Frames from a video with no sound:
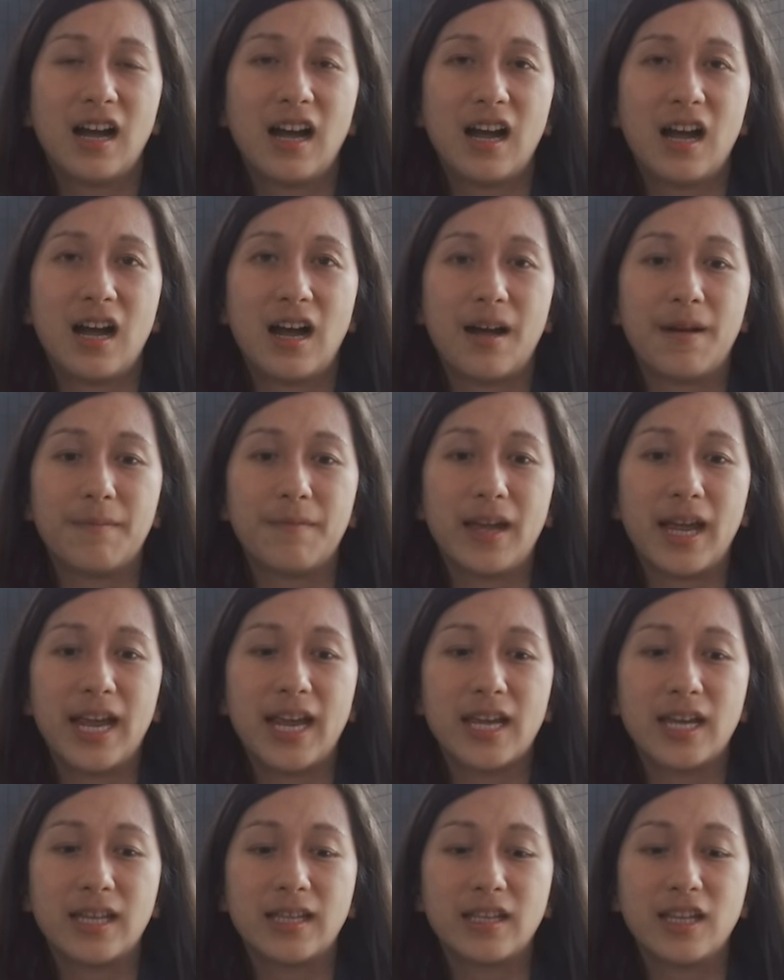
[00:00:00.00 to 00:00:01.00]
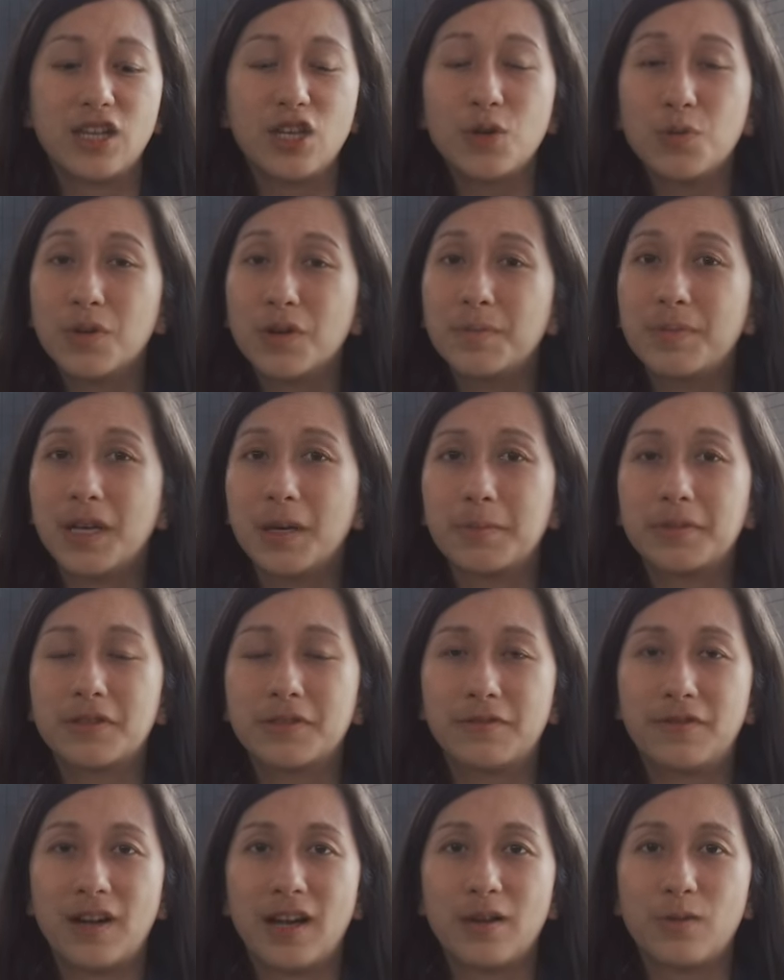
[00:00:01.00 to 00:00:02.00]
And you will be able to
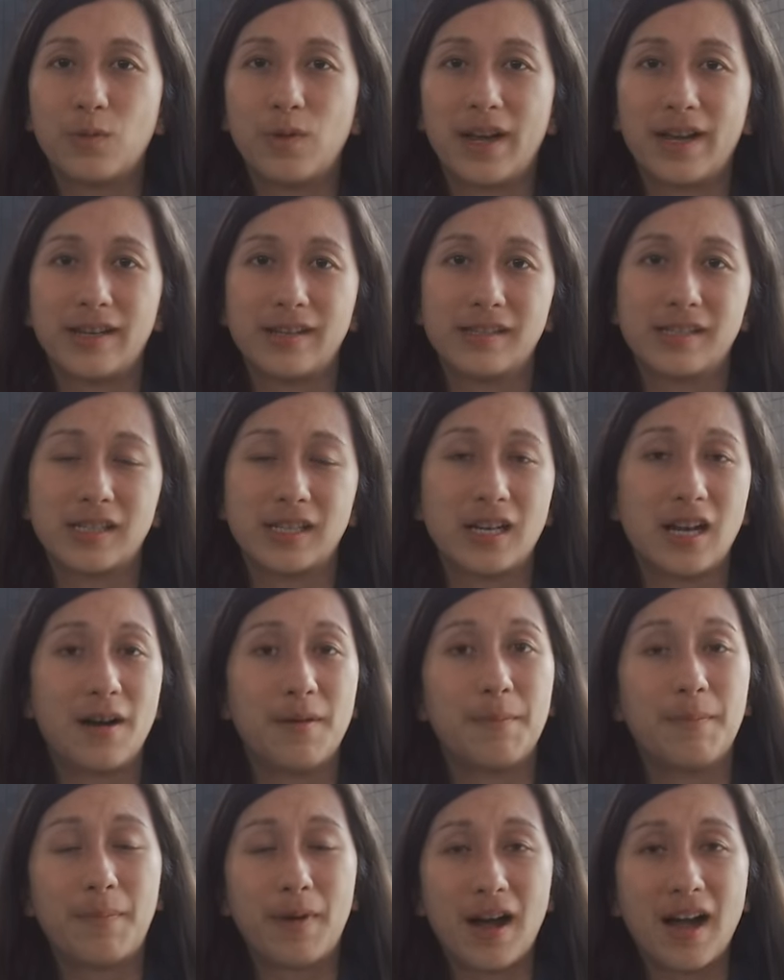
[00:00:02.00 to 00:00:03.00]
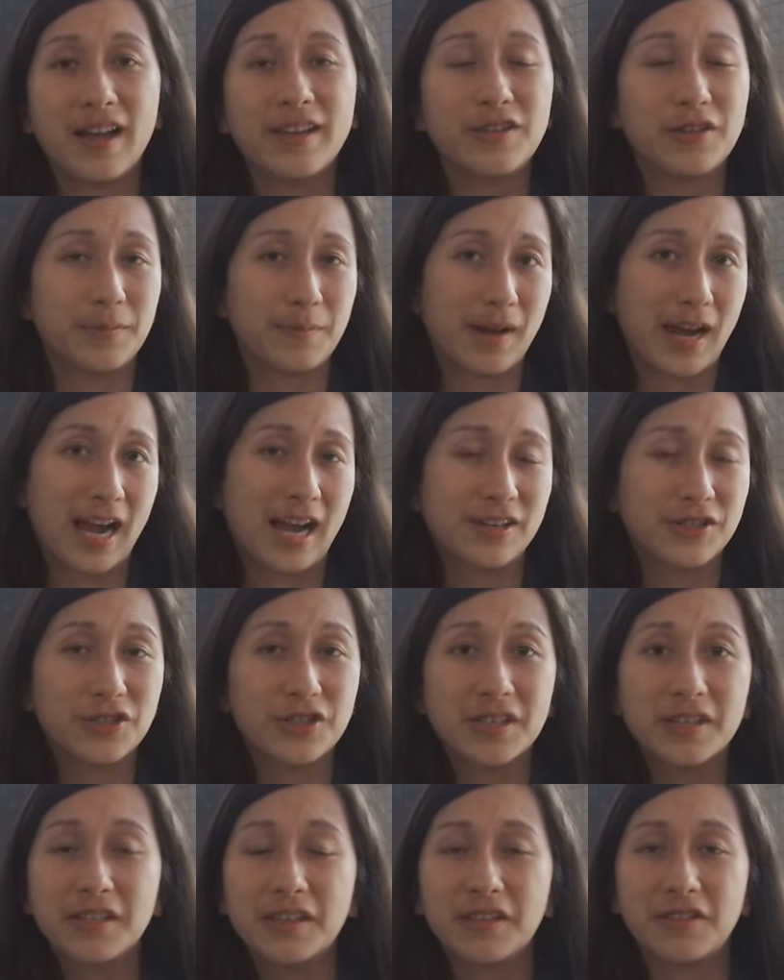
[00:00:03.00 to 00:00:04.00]
find ways to combine your
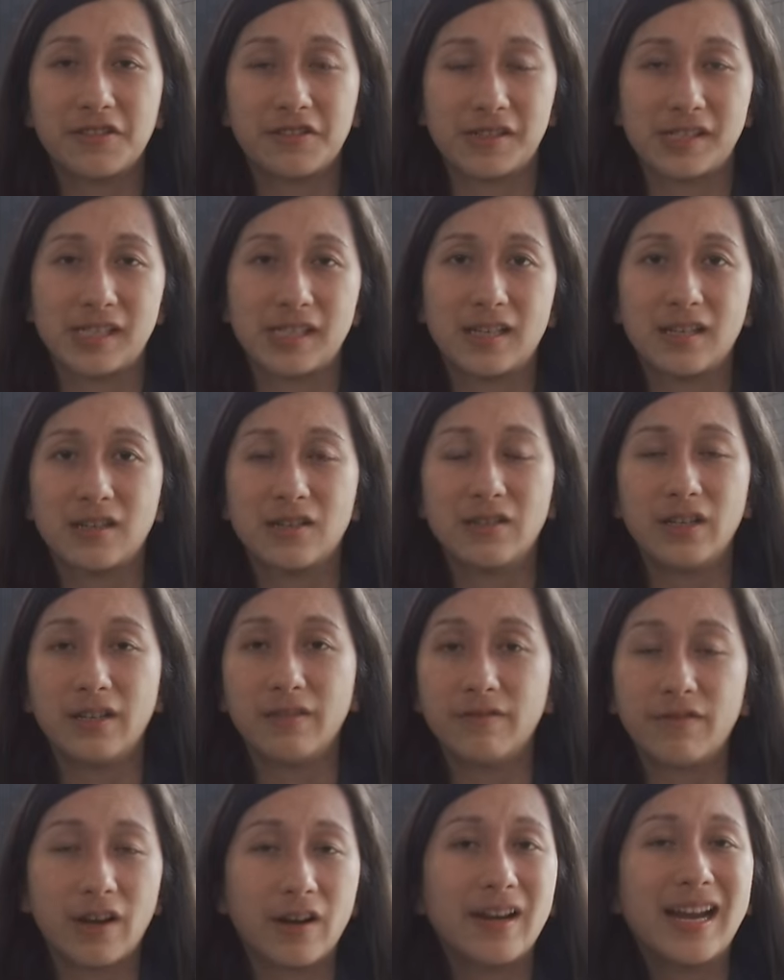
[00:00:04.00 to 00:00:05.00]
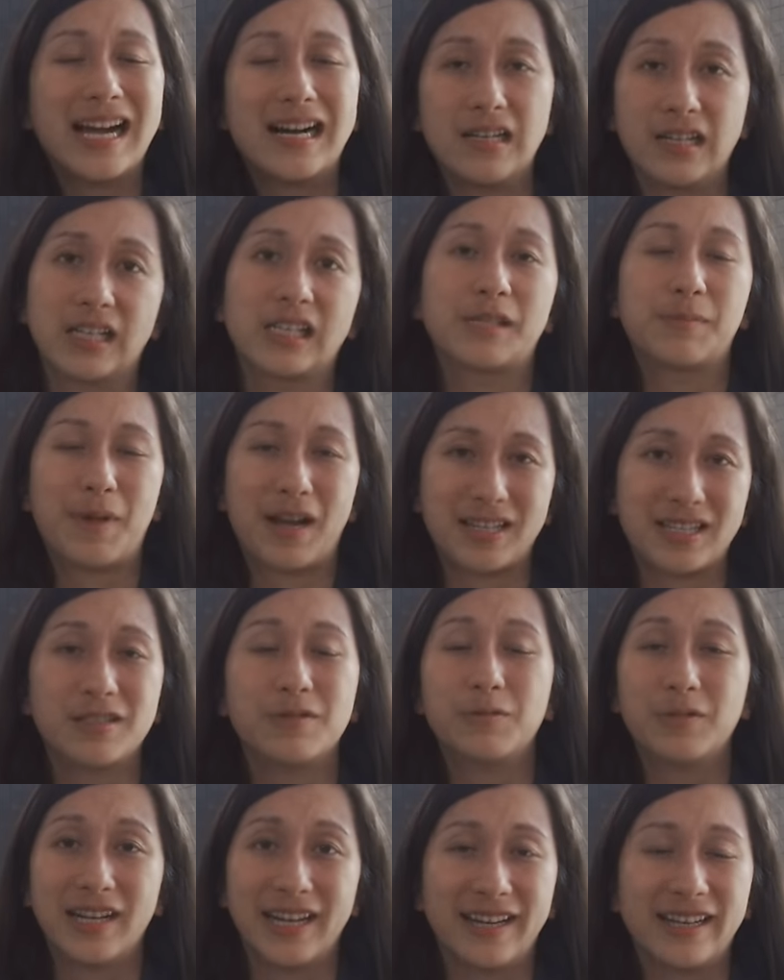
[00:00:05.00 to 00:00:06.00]
passion and your skill in very unexpected
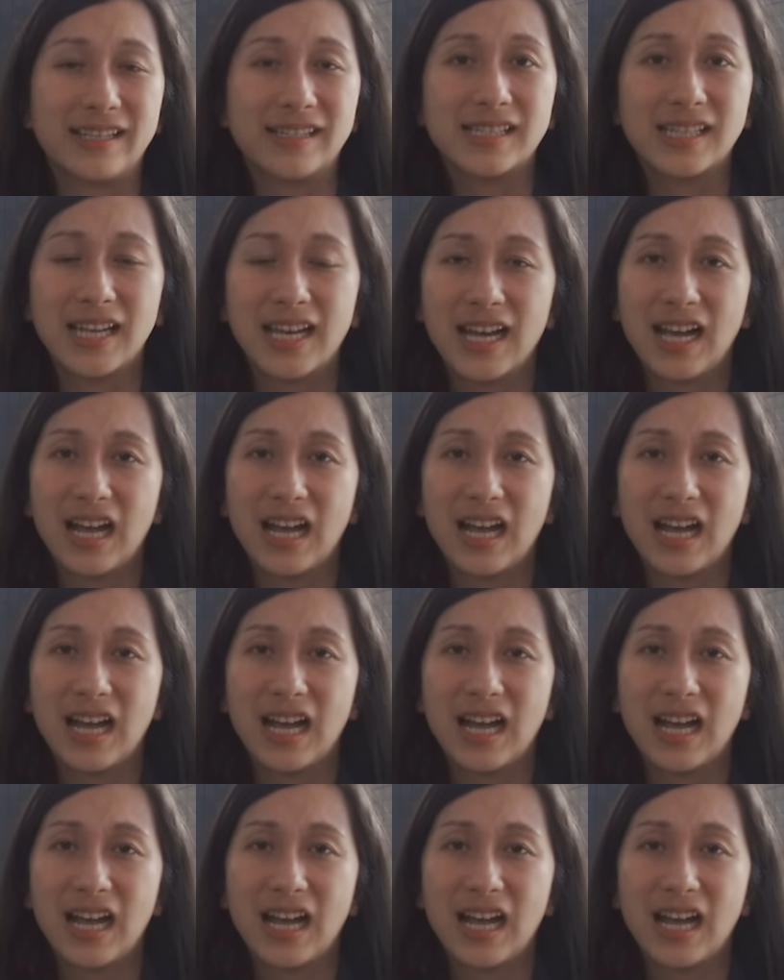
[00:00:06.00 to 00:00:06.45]
ways